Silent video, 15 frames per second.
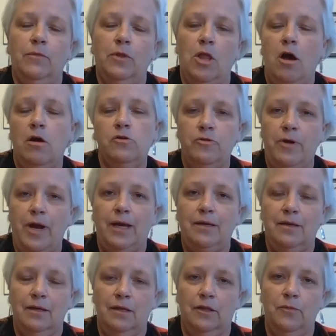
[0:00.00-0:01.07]
long track
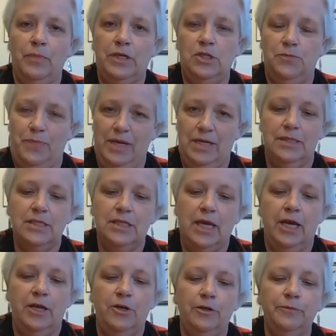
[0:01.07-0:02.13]
Olympic speed
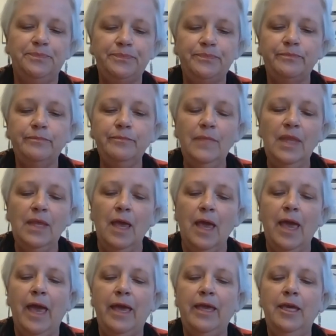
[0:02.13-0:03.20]
skater.
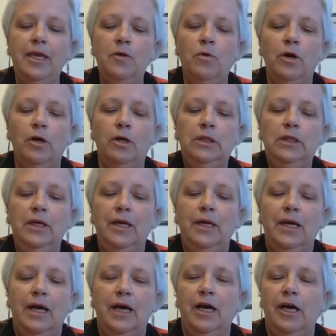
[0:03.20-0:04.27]
He will
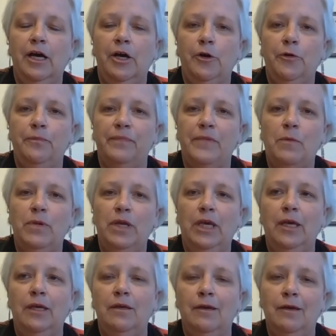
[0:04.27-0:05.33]

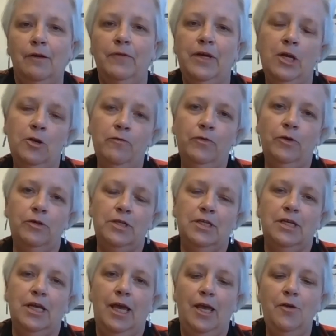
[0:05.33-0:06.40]
be interviewed
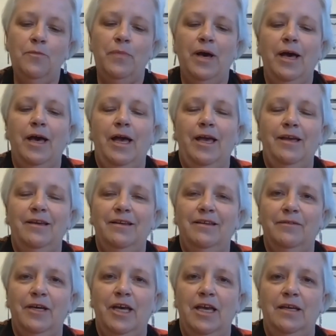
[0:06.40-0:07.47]
today by
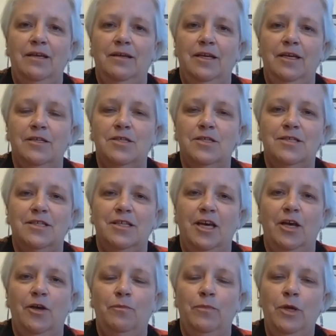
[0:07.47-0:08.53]
his
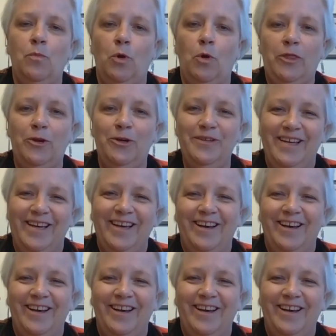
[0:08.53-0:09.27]
big brother,